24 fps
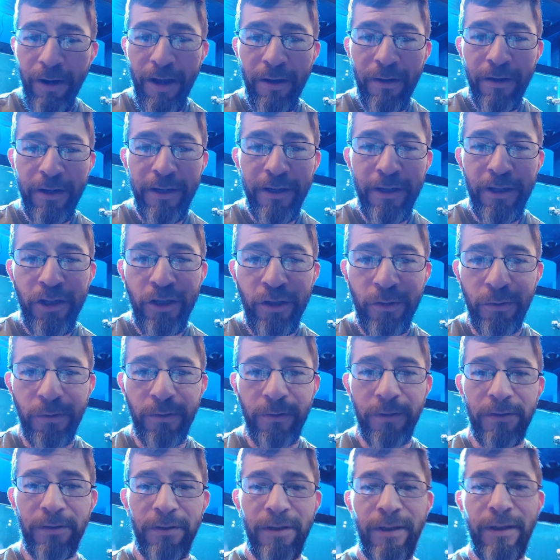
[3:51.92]
outage,
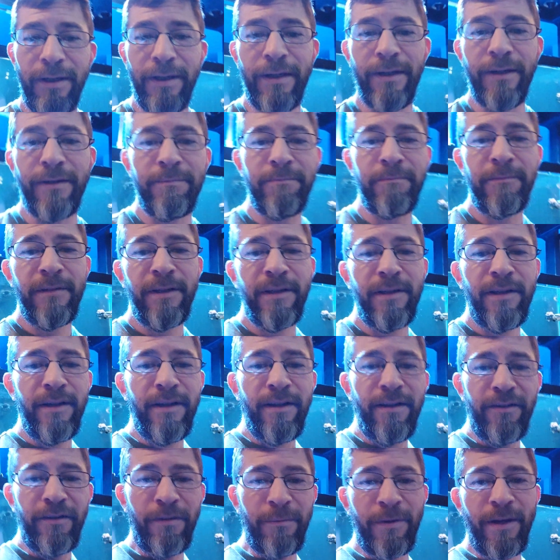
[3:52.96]
or
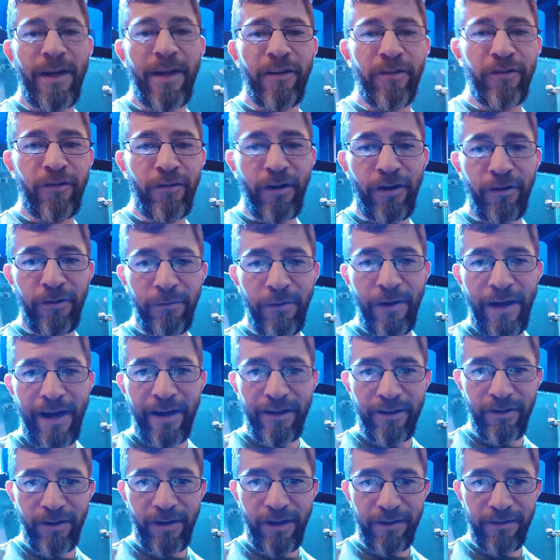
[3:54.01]
some kind of stress
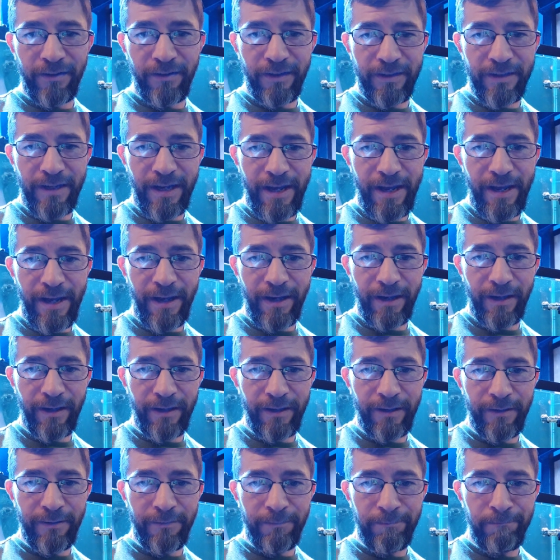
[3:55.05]
factor hits the tank,
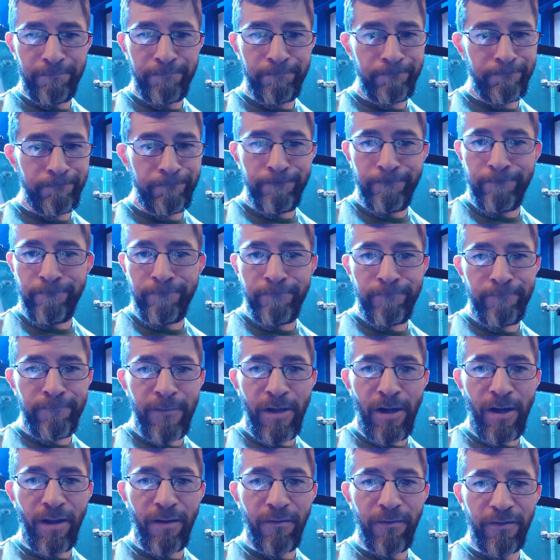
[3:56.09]
and
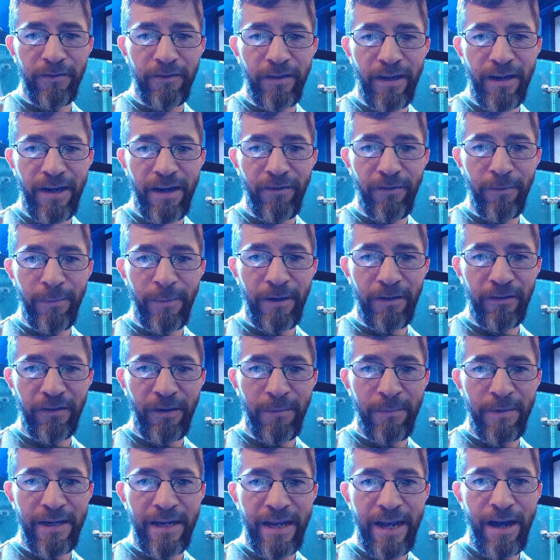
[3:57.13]
all of a sudden everybody's
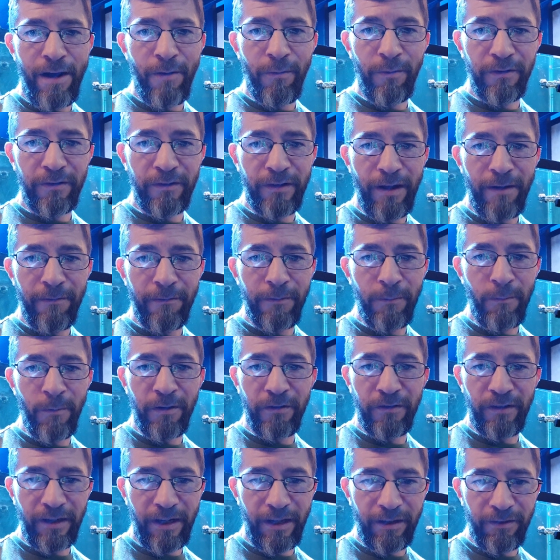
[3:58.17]
coming down with stuff, and
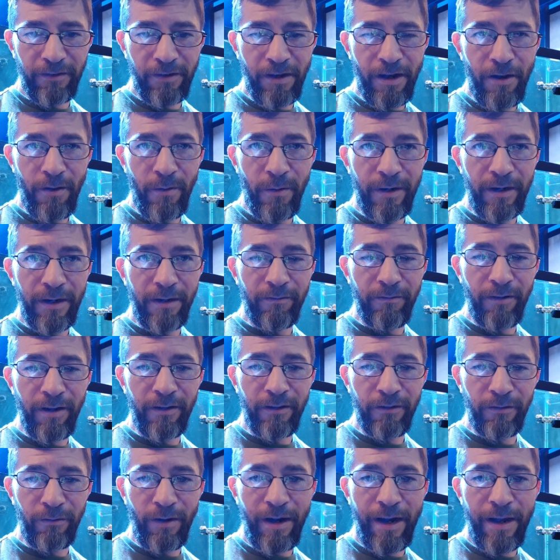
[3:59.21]
once it gets going, it
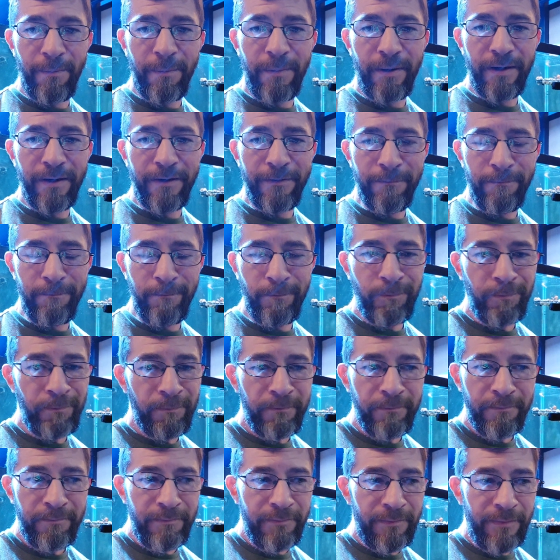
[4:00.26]
runs rampant and
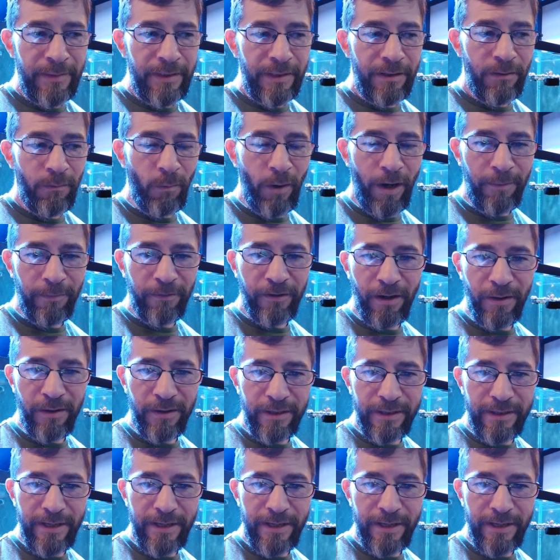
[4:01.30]
wipes out the